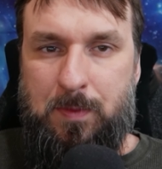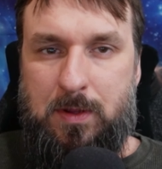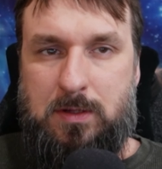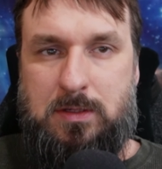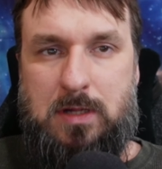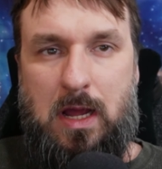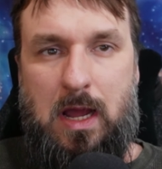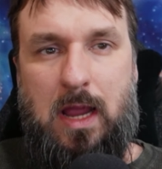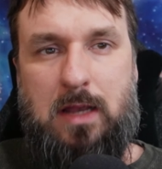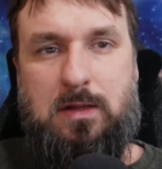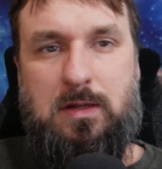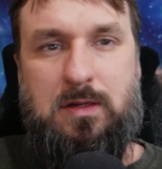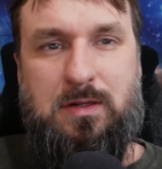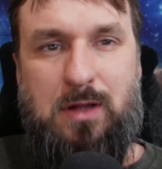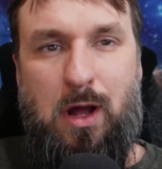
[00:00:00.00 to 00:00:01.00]
science
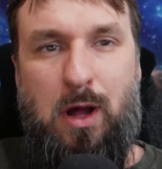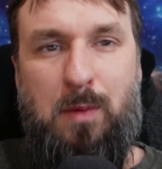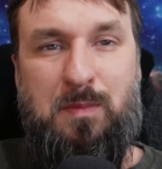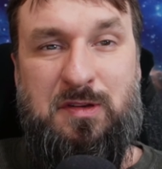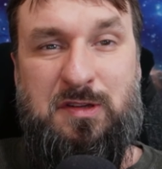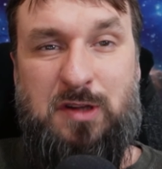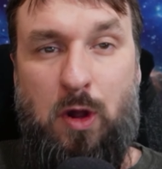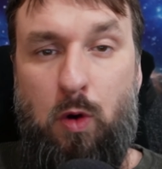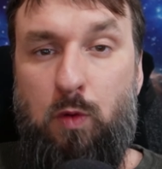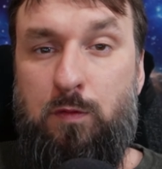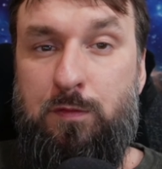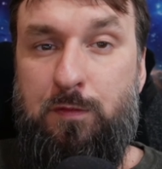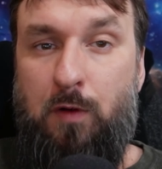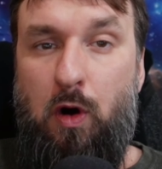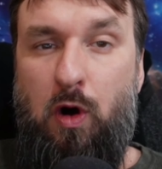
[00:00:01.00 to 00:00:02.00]
has come so
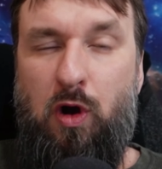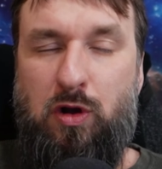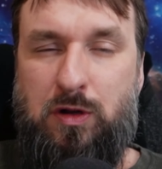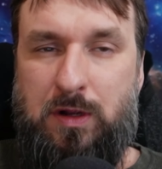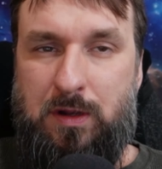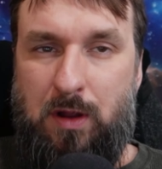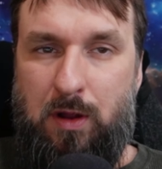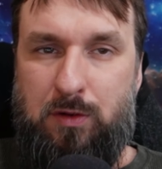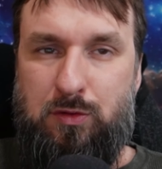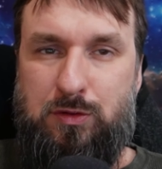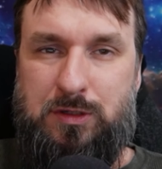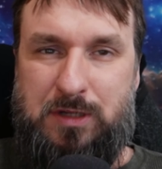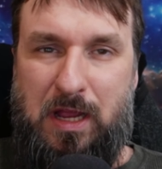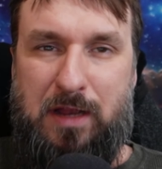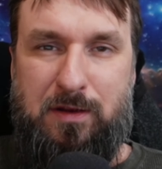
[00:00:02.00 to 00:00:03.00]
far in
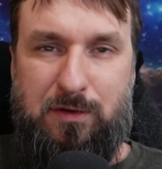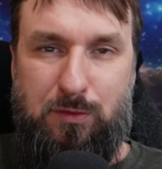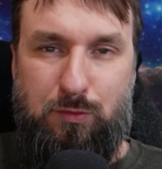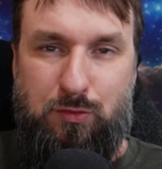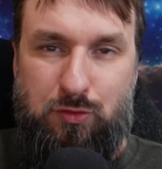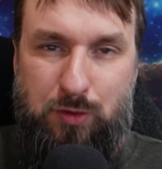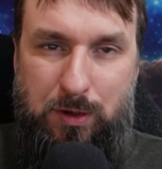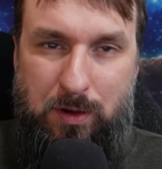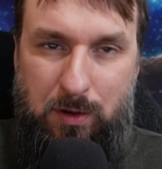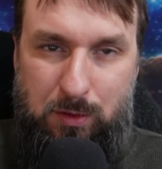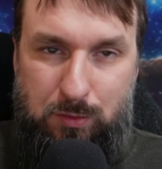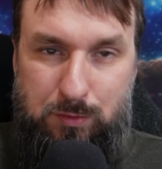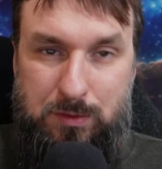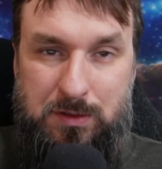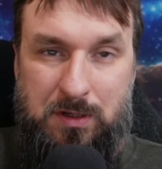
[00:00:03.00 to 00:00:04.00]
understanding
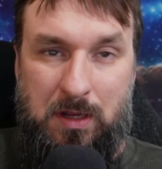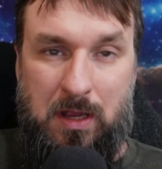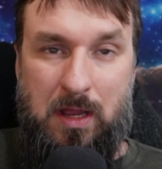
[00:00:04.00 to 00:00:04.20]
neutrinos,